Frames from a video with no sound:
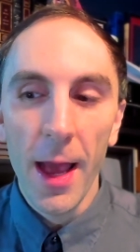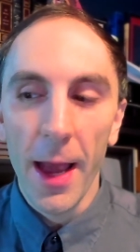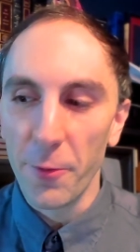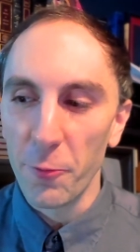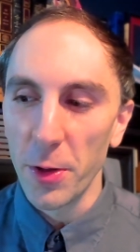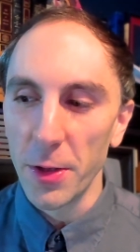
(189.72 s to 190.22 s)

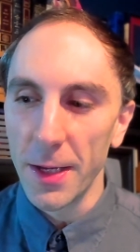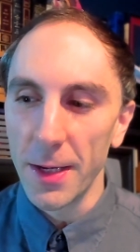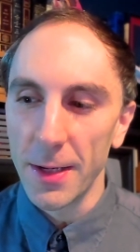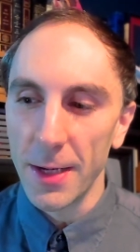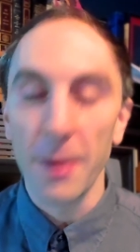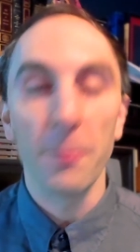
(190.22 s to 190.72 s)
and really
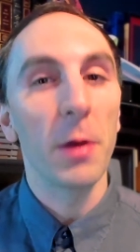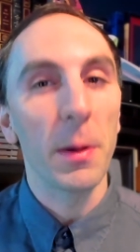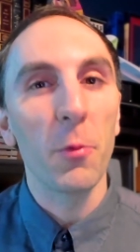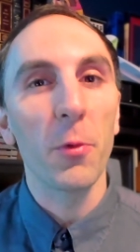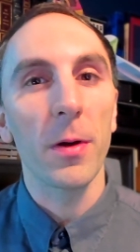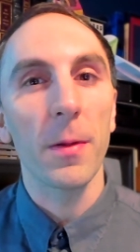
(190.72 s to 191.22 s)
kind of bring
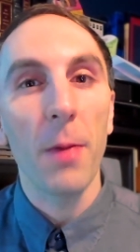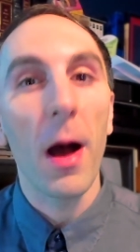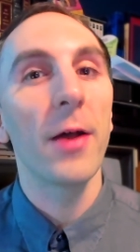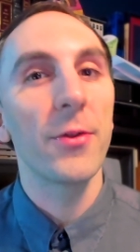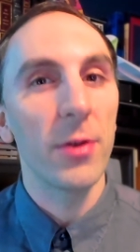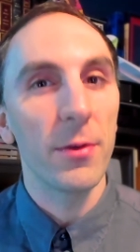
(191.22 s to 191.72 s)
more
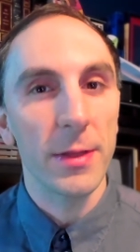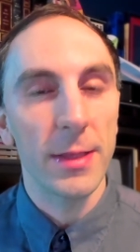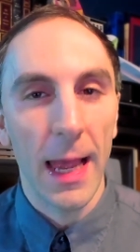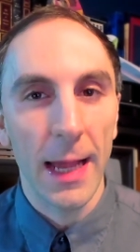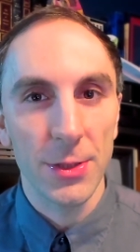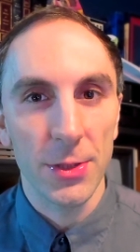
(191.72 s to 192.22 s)
positive
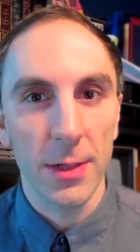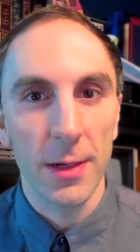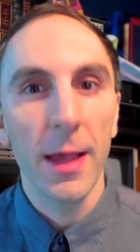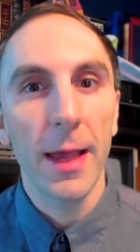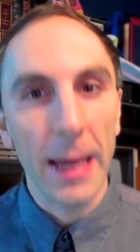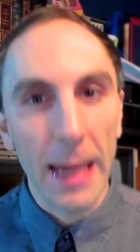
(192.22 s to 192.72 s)
attention
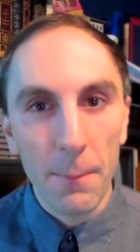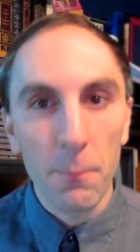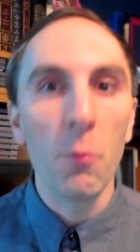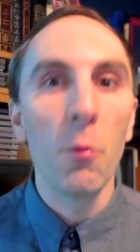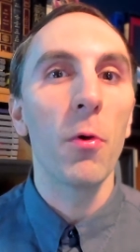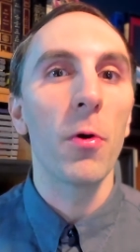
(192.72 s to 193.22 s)
and get
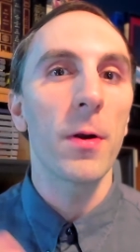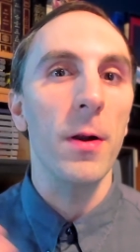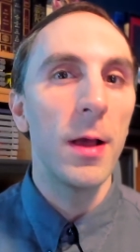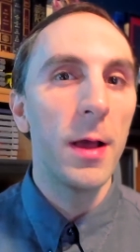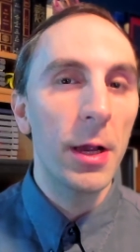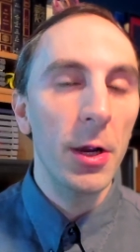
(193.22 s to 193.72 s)
more
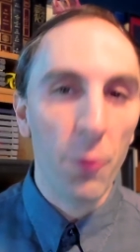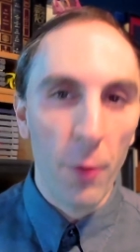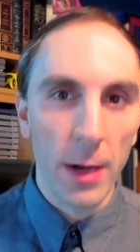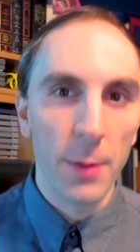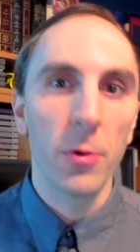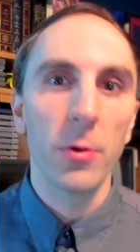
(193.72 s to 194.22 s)

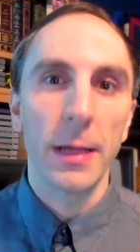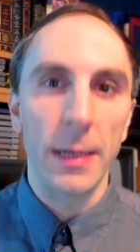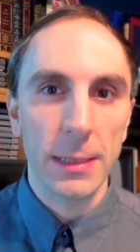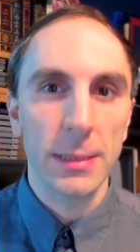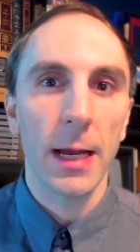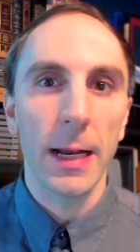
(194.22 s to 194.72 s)
credible and
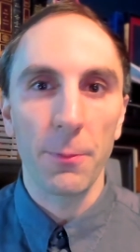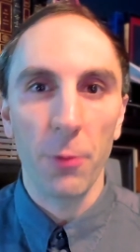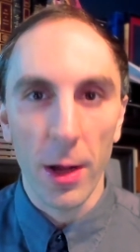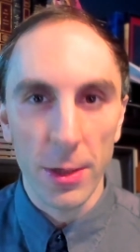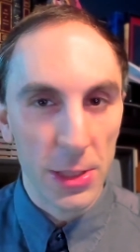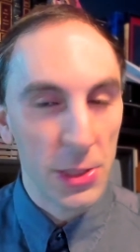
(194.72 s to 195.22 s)
exciting
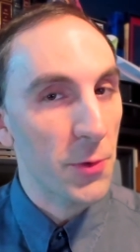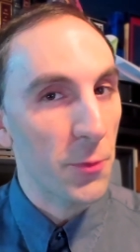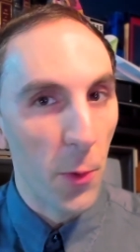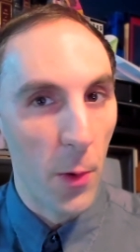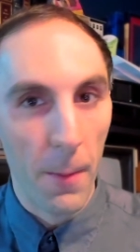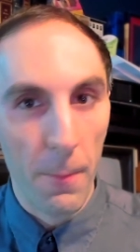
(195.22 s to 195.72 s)
projects
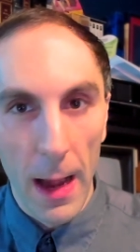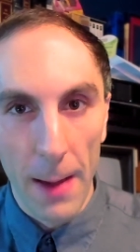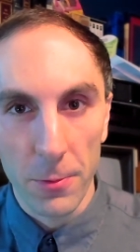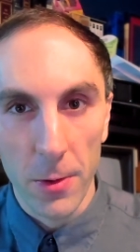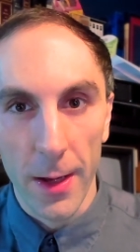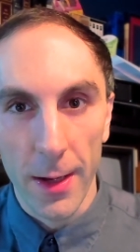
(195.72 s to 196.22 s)
through our
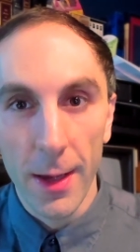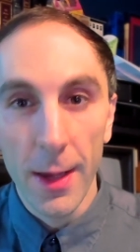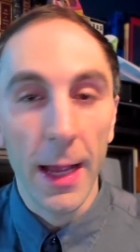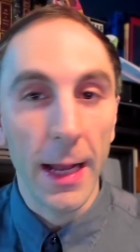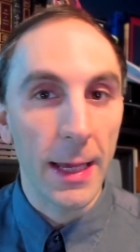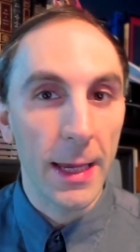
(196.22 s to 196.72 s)
pipeline.
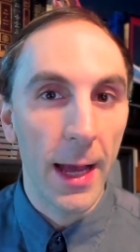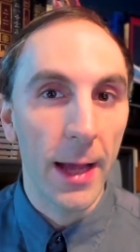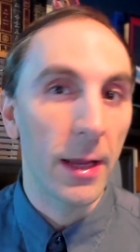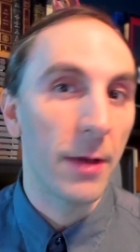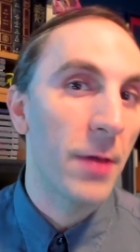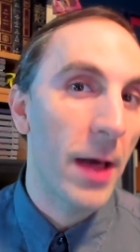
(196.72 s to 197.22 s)
And again,
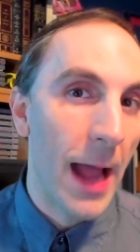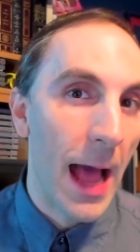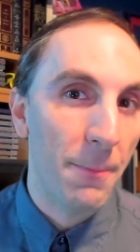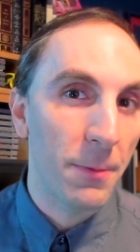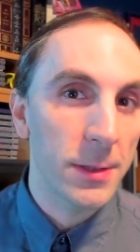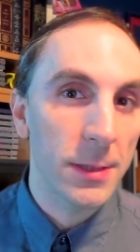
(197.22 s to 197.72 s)
if that
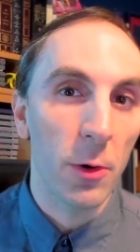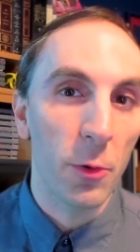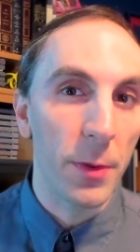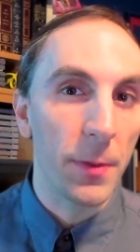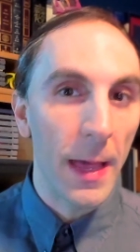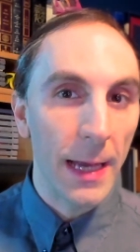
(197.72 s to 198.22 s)
happens, that will
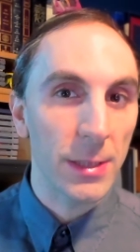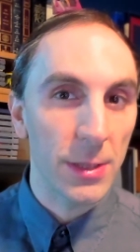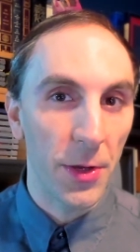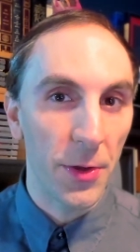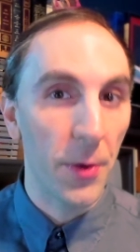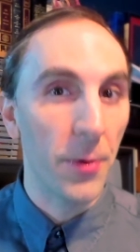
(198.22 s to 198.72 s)
be thanks
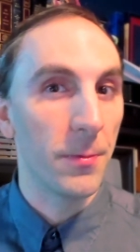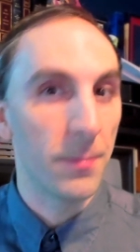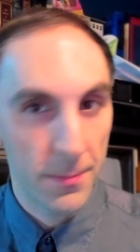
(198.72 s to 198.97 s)
to you.